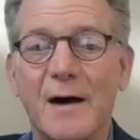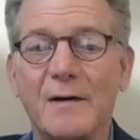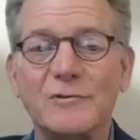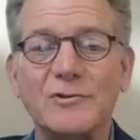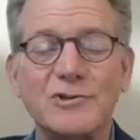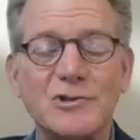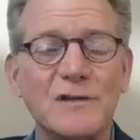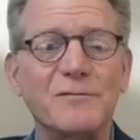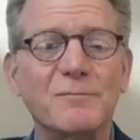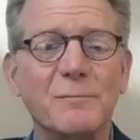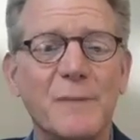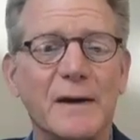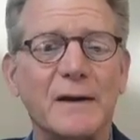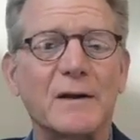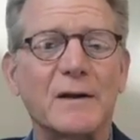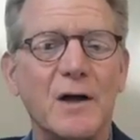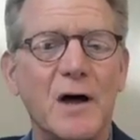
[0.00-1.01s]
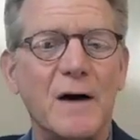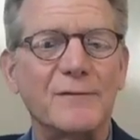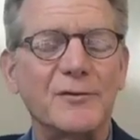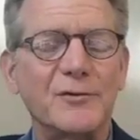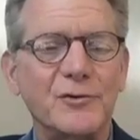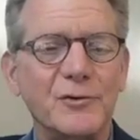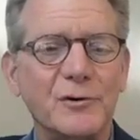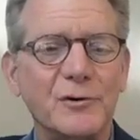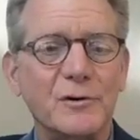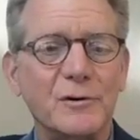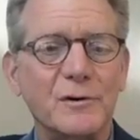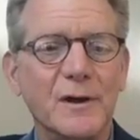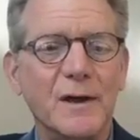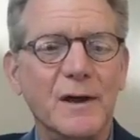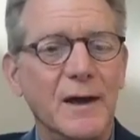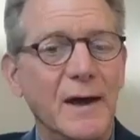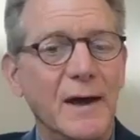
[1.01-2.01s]
now Chief Medical
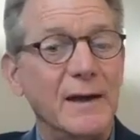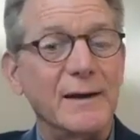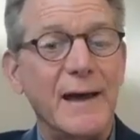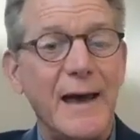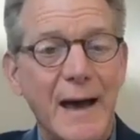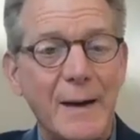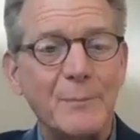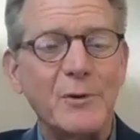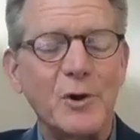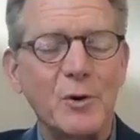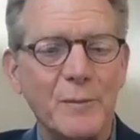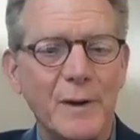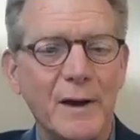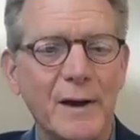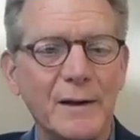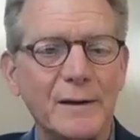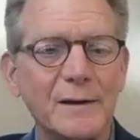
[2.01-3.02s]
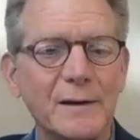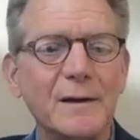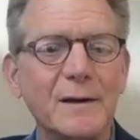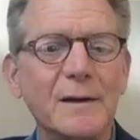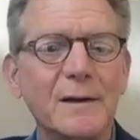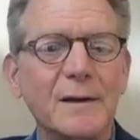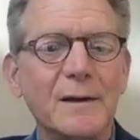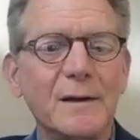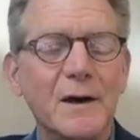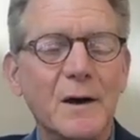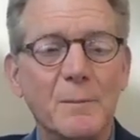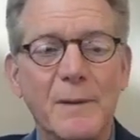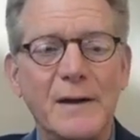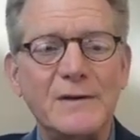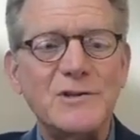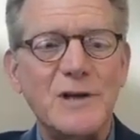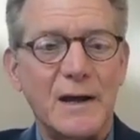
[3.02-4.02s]
Officer at Abiomed, a
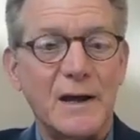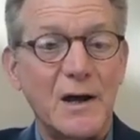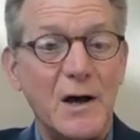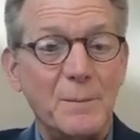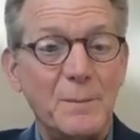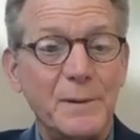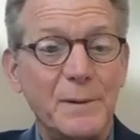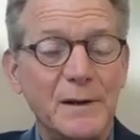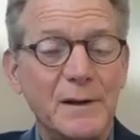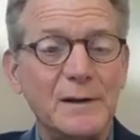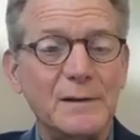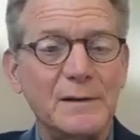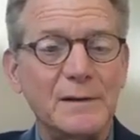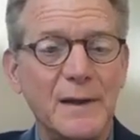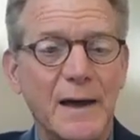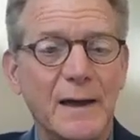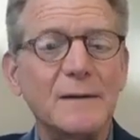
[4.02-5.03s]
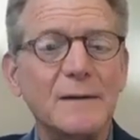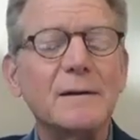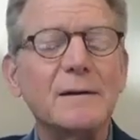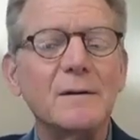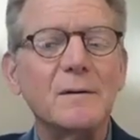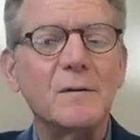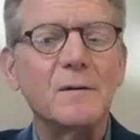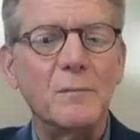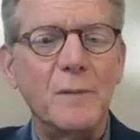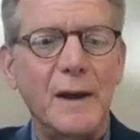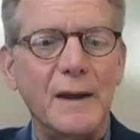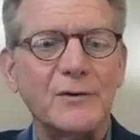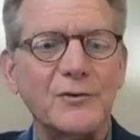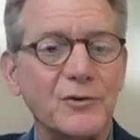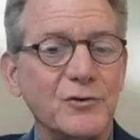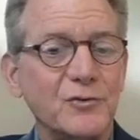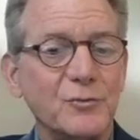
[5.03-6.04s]
med tech company that
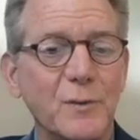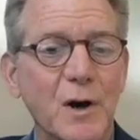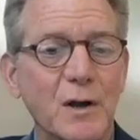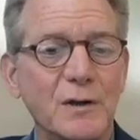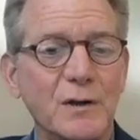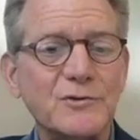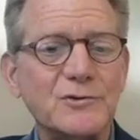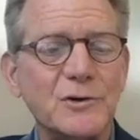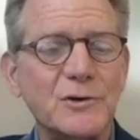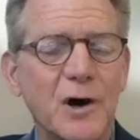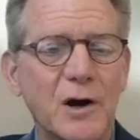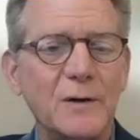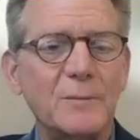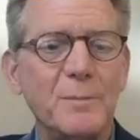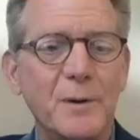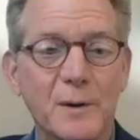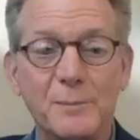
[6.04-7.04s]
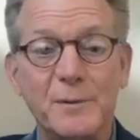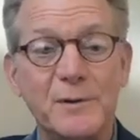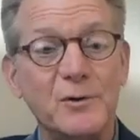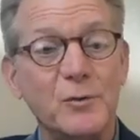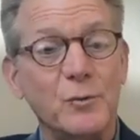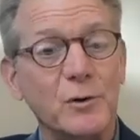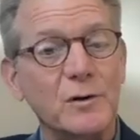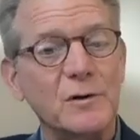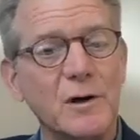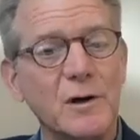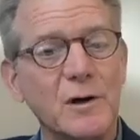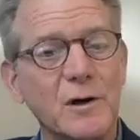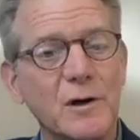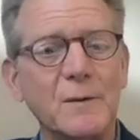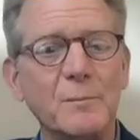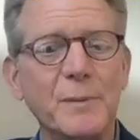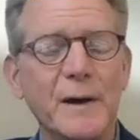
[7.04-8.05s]
makes the smallest heart pump in the world
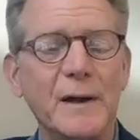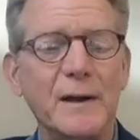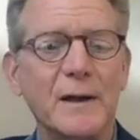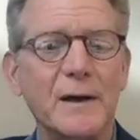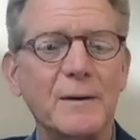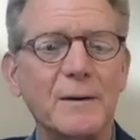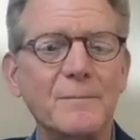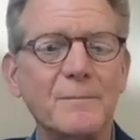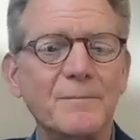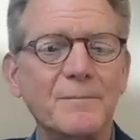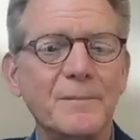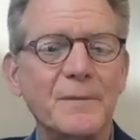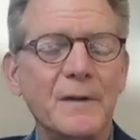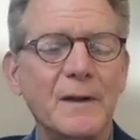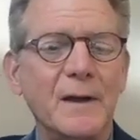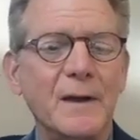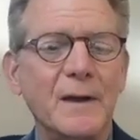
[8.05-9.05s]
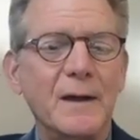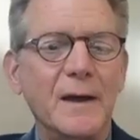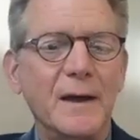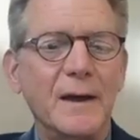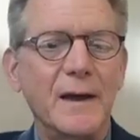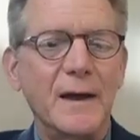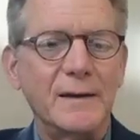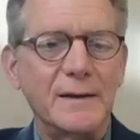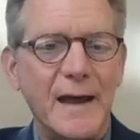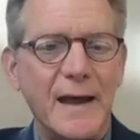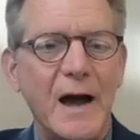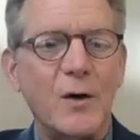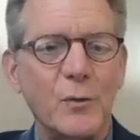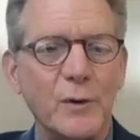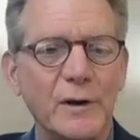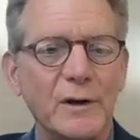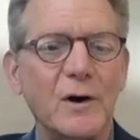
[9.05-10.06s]
called the Impella. And
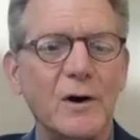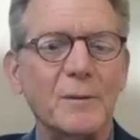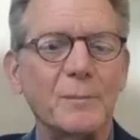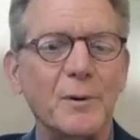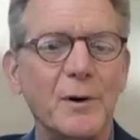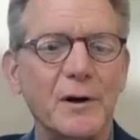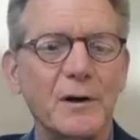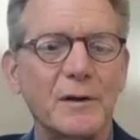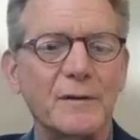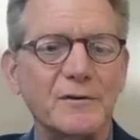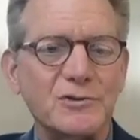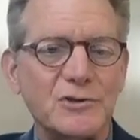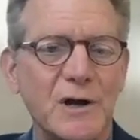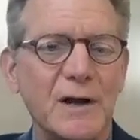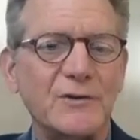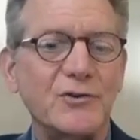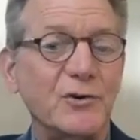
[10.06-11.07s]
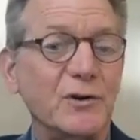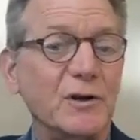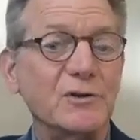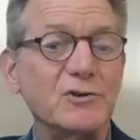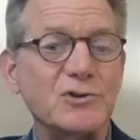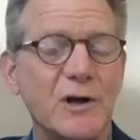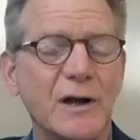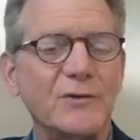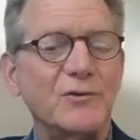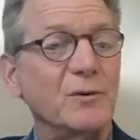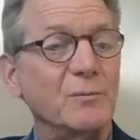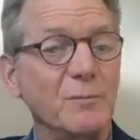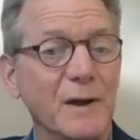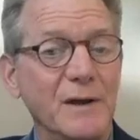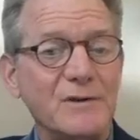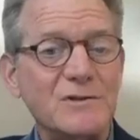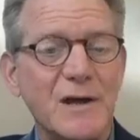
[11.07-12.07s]
now we are part of the Johnson &
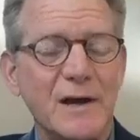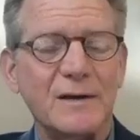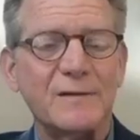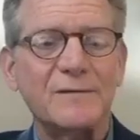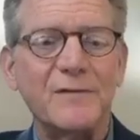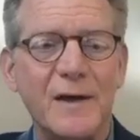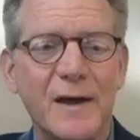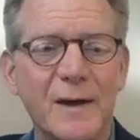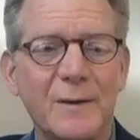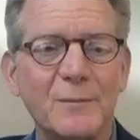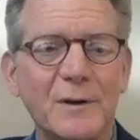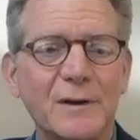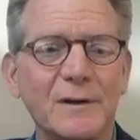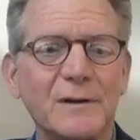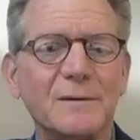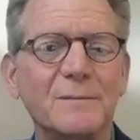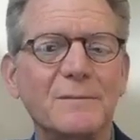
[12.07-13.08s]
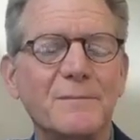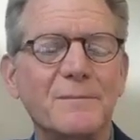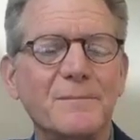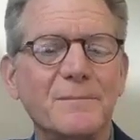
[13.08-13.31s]
Johnson MedTech family.